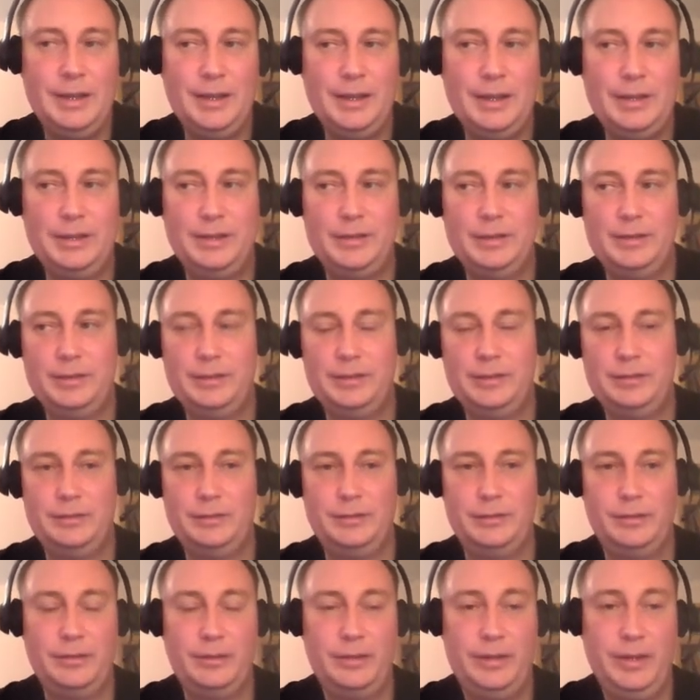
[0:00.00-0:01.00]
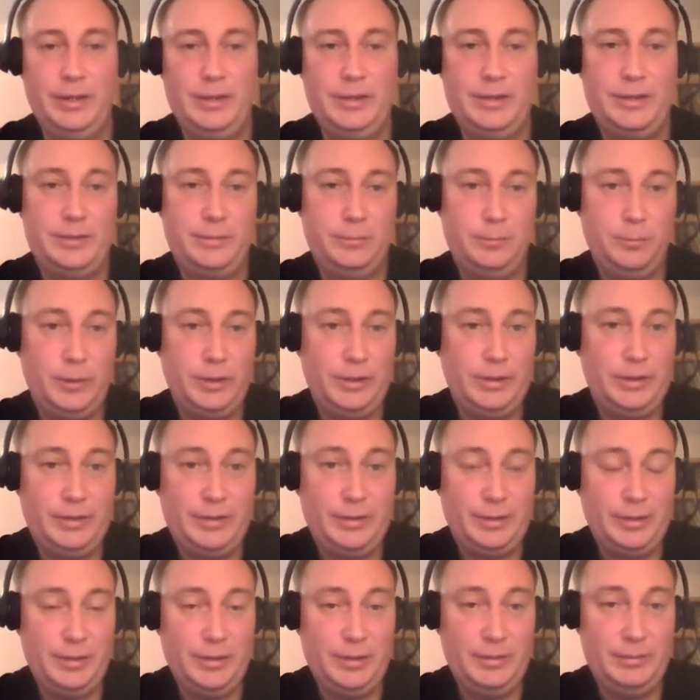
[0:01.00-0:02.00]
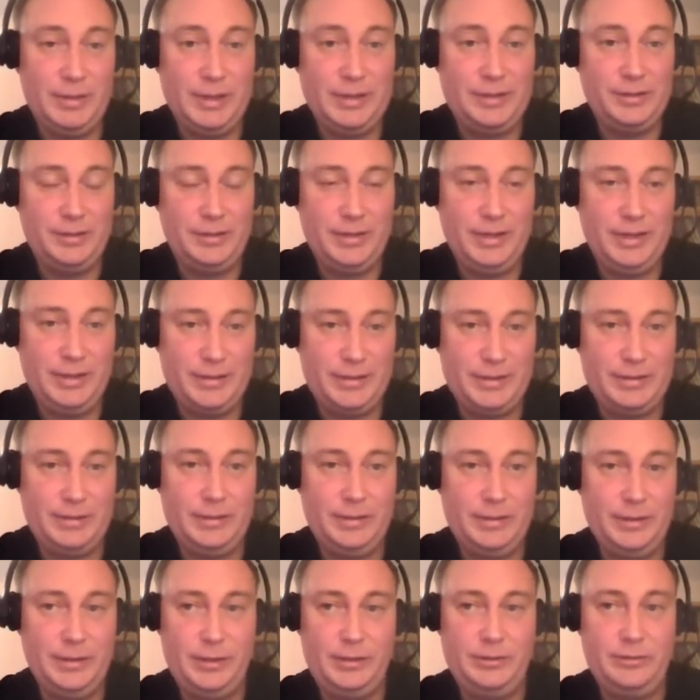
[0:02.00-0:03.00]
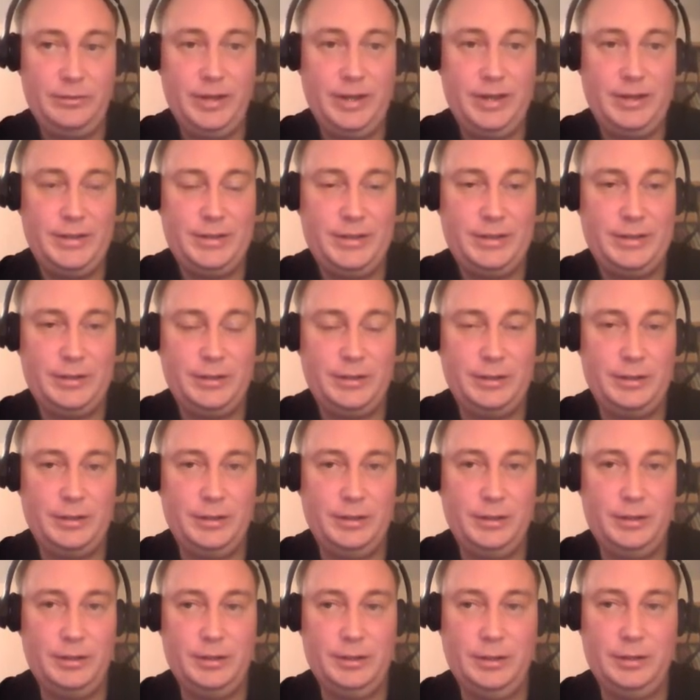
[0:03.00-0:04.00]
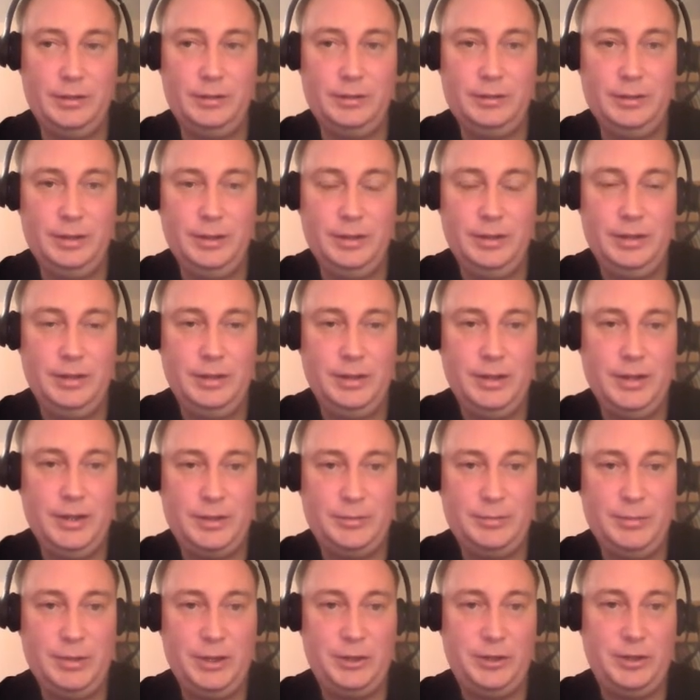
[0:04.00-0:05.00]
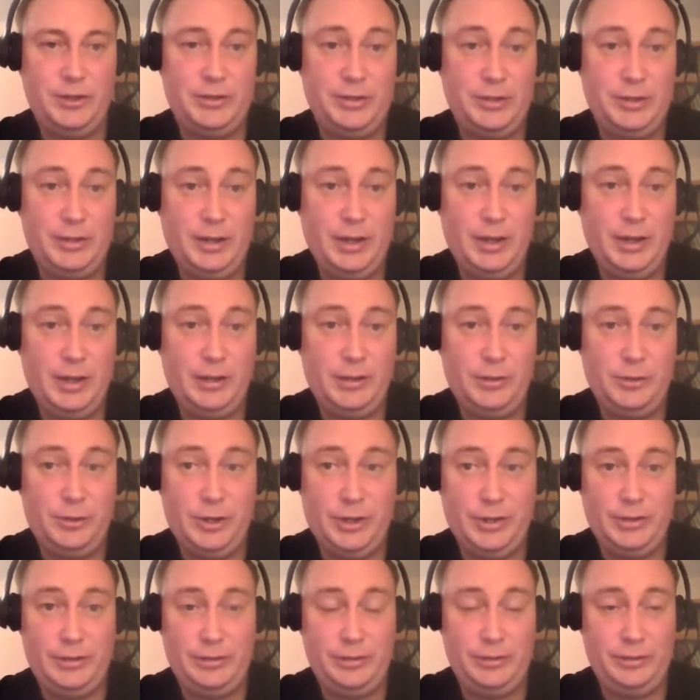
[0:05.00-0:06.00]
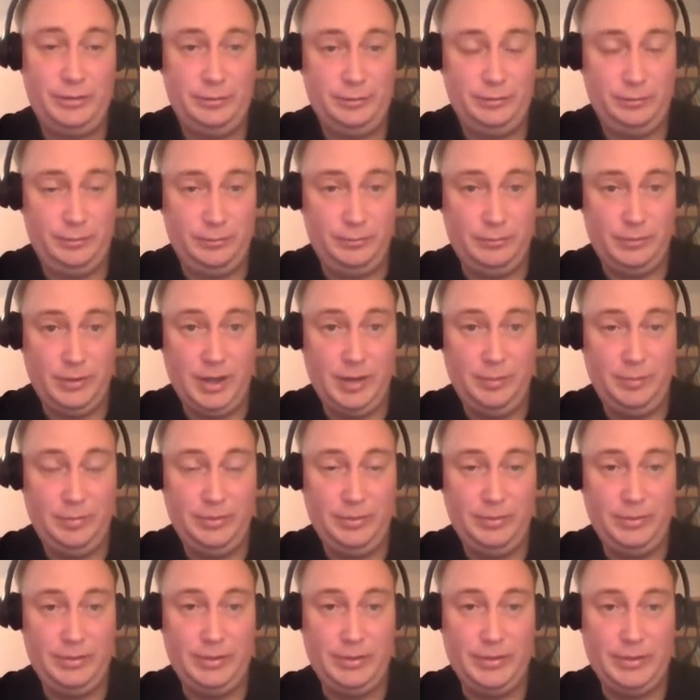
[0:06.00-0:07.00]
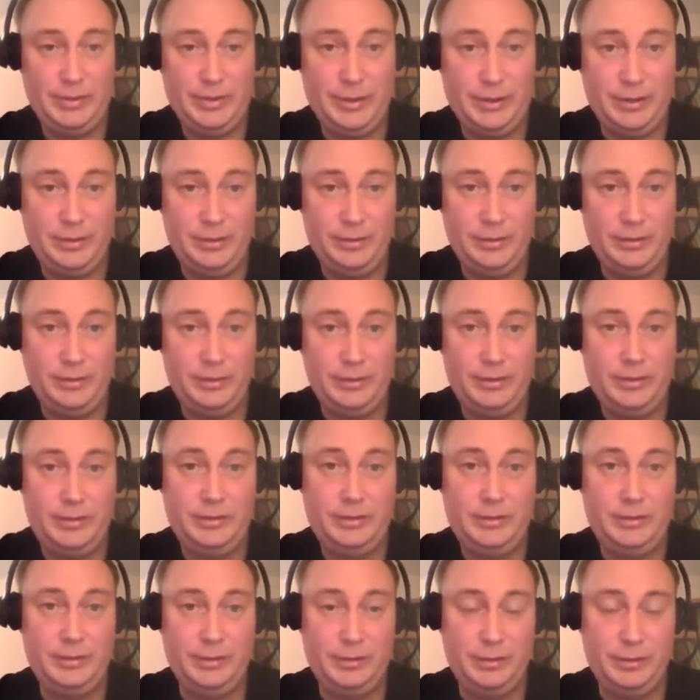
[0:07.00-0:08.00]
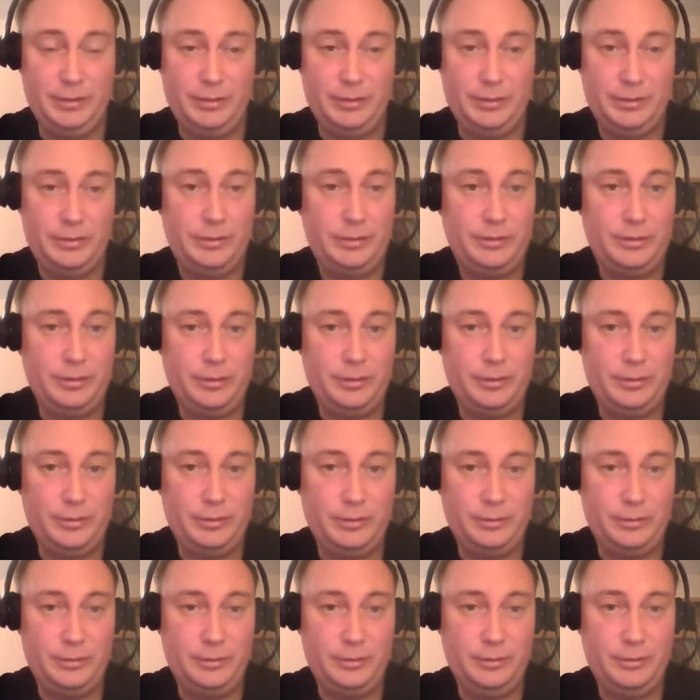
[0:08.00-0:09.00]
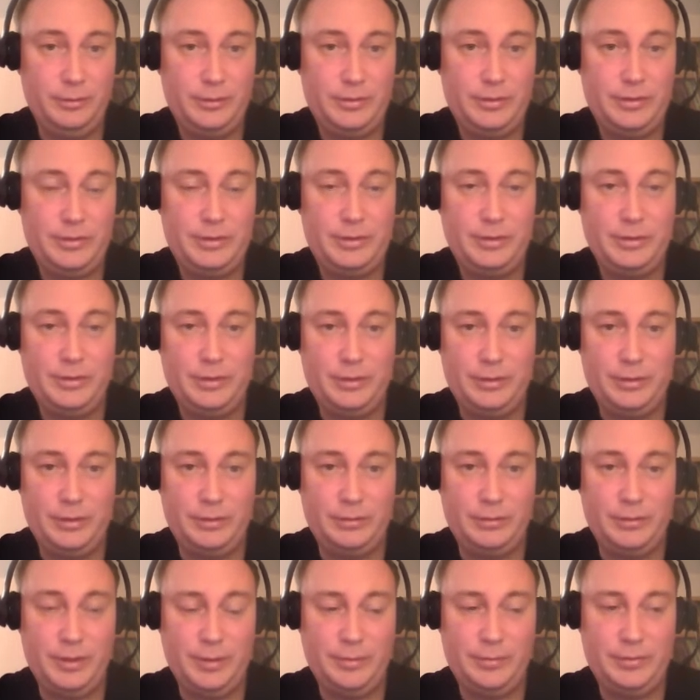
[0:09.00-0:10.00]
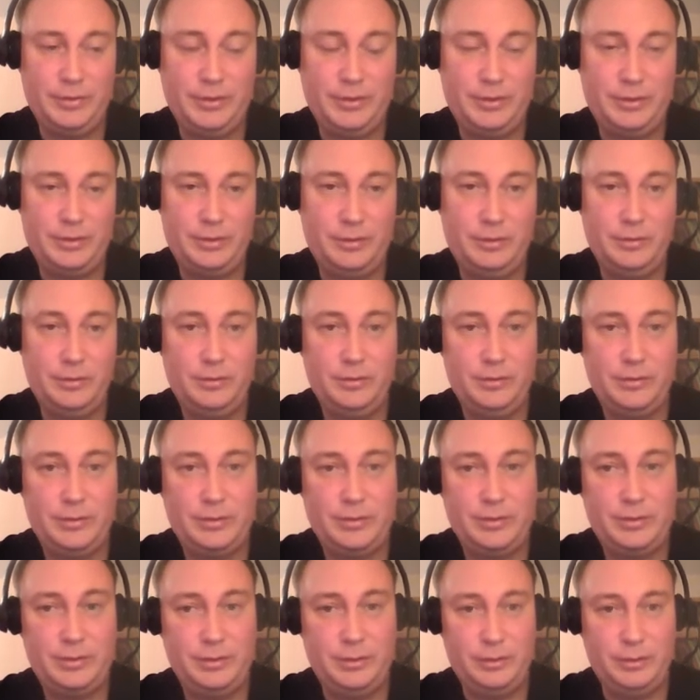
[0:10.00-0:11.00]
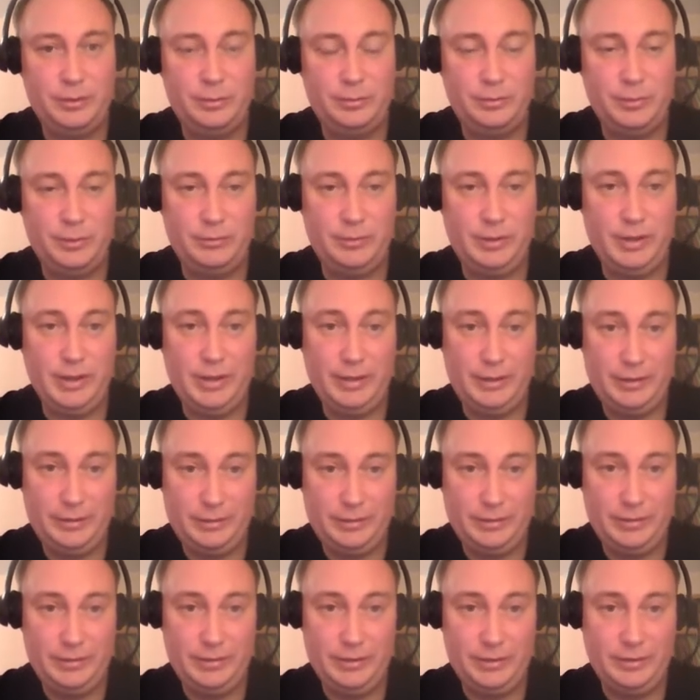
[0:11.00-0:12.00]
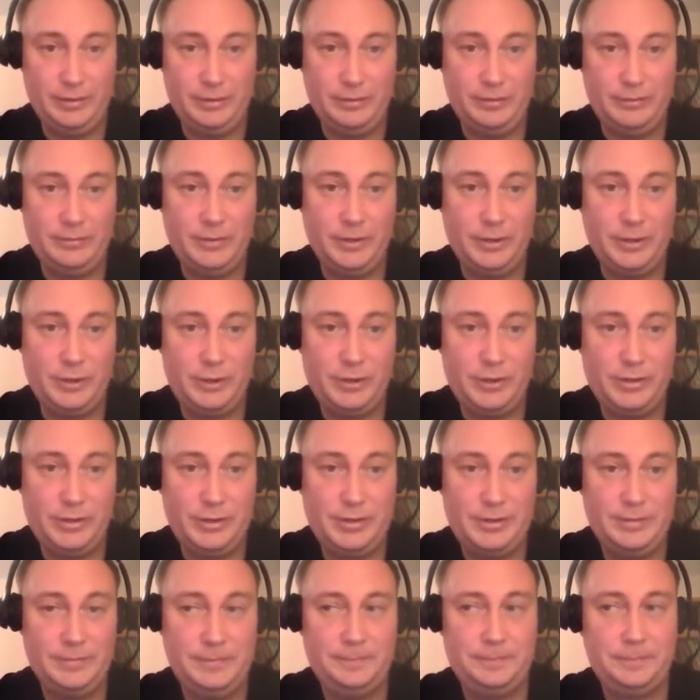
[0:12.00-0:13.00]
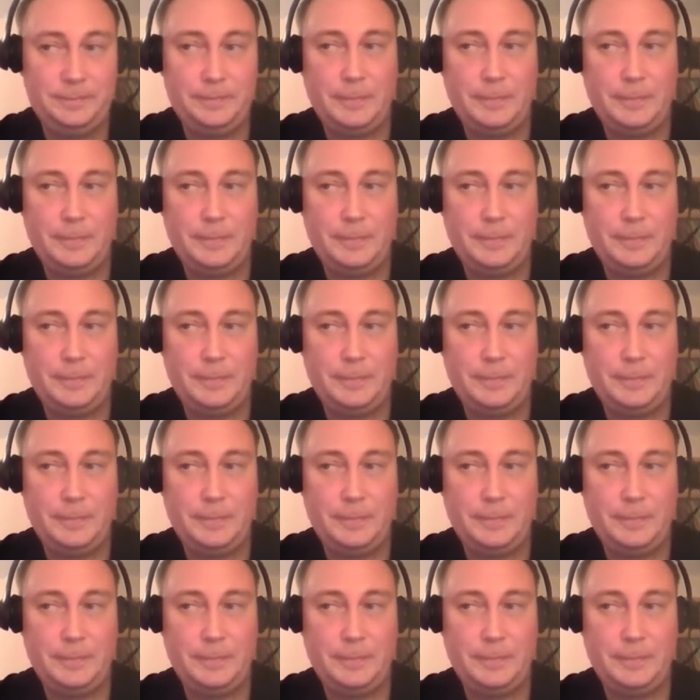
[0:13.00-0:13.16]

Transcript: And that's what musl does. It tries as much as it can just wrap the standard kernel calls, wrap syscalls to provide standard functions.